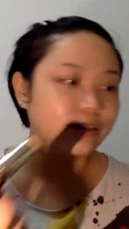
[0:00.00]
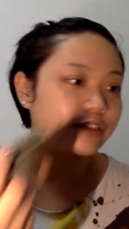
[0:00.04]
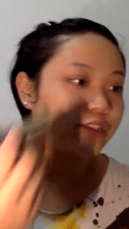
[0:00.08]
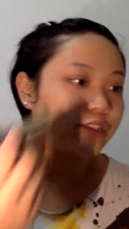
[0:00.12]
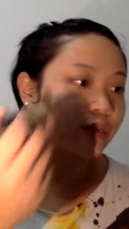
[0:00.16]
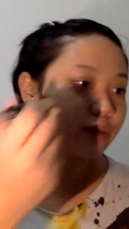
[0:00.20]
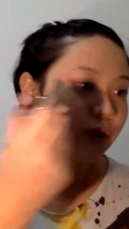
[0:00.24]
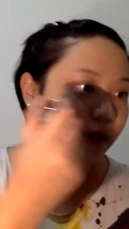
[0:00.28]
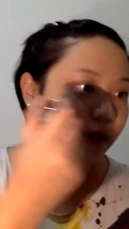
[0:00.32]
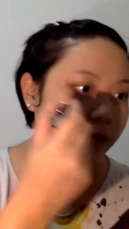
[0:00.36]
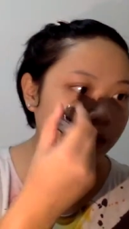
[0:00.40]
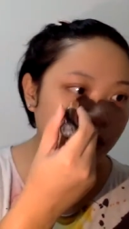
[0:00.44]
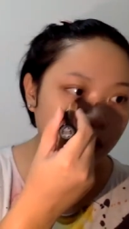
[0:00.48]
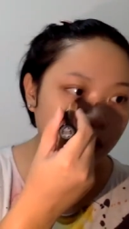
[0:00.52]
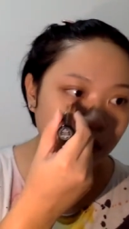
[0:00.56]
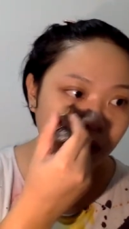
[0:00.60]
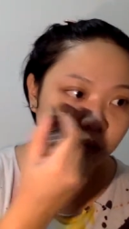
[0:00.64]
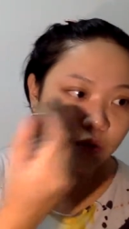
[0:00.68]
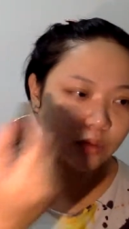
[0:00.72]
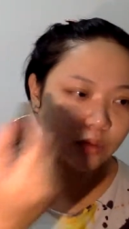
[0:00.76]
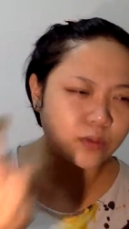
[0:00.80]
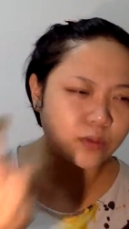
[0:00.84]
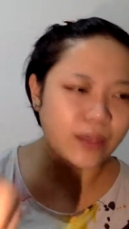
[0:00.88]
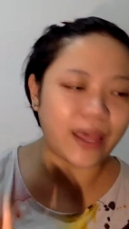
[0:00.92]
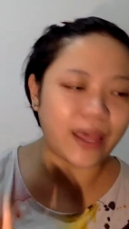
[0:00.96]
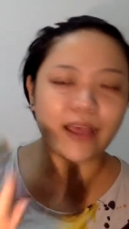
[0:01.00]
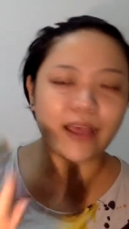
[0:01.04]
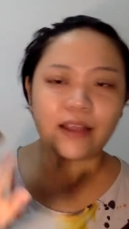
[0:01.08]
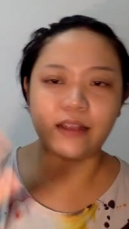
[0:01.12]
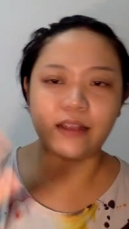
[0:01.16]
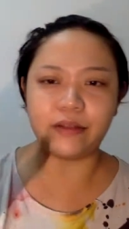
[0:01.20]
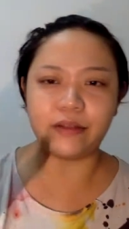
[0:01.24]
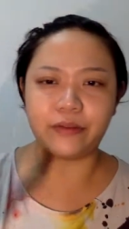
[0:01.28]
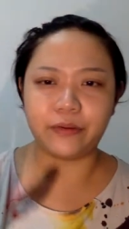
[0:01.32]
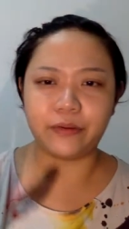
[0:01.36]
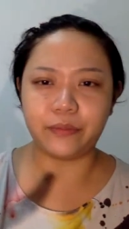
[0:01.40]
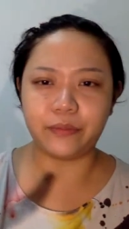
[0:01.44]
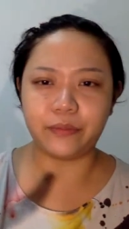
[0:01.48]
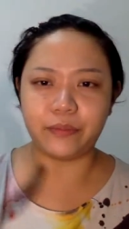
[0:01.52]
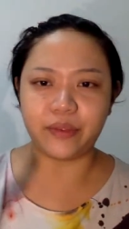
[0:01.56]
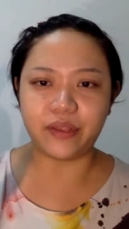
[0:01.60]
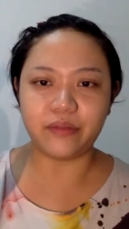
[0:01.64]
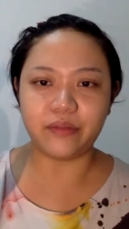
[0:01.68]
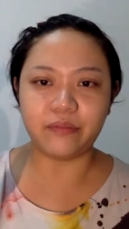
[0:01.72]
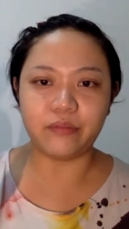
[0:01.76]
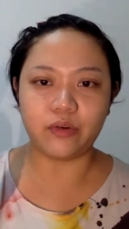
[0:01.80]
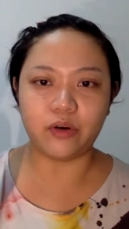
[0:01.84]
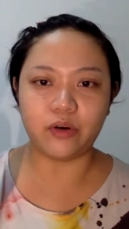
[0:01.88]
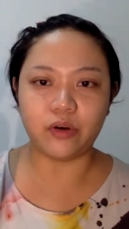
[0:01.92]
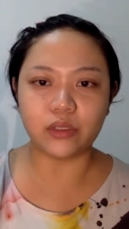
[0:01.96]
So I'm just going to add a little
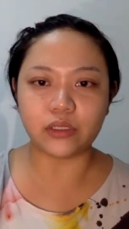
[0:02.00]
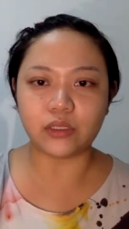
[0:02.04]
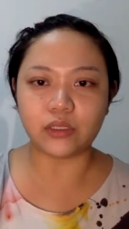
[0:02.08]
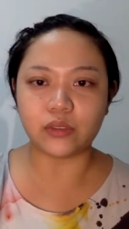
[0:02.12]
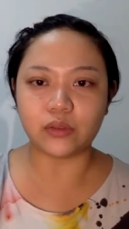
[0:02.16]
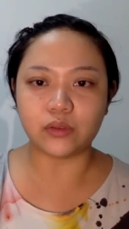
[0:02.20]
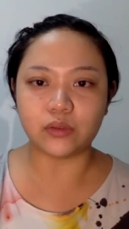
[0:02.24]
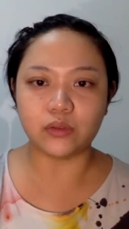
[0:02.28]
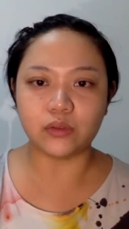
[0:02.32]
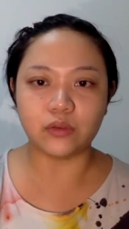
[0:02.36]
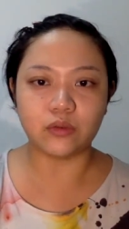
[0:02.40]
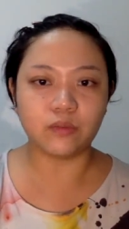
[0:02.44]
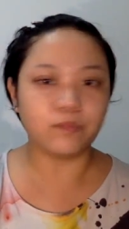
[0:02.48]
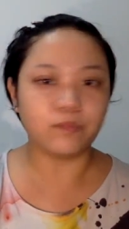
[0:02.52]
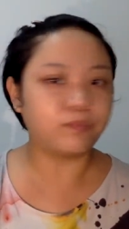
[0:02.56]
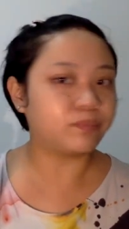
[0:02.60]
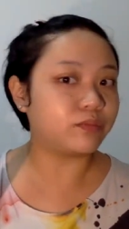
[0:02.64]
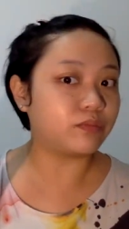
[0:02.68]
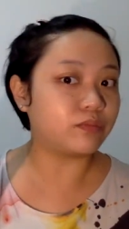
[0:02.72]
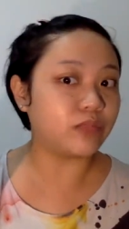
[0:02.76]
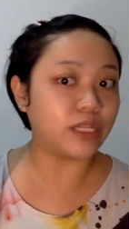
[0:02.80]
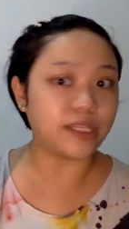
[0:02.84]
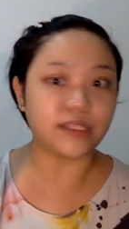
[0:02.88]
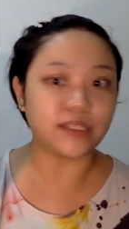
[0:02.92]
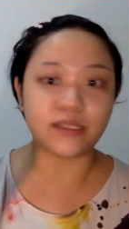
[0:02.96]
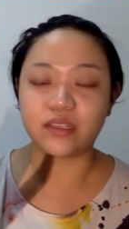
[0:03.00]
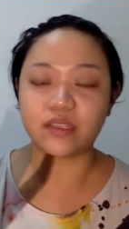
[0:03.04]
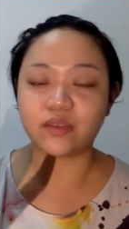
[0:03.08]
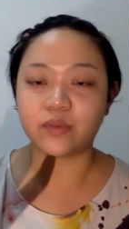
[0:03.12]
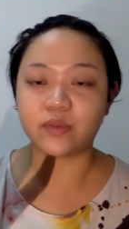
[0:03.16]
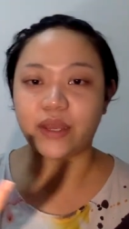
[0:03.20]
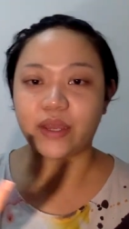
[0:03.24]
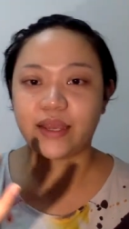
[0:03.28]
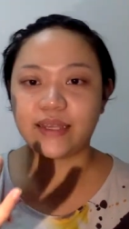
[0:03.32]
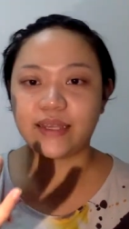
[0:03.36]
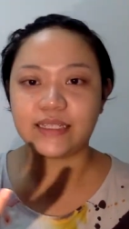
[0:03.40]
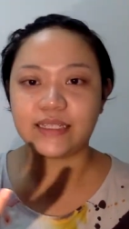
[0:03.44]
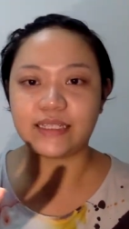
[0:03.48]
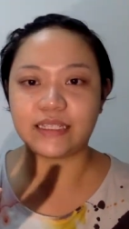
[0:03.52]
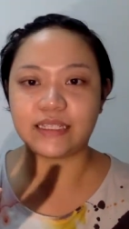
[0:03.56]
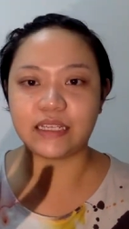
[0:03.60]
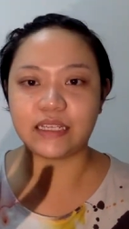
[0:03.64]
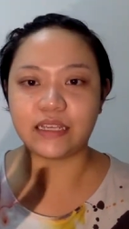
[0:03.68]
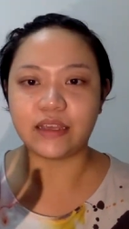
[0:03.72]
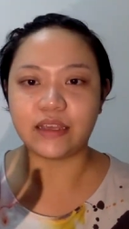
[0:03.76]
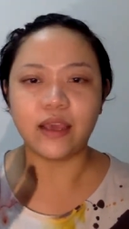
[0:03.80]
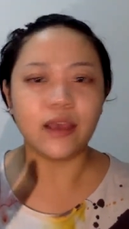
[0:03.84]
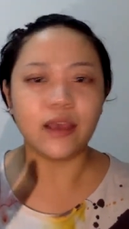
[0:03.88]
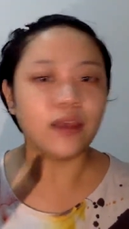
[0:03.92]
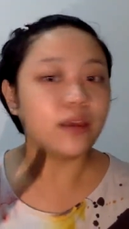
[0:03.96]
bit more to places where I
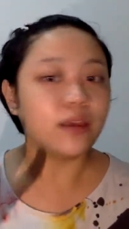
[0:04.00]
see,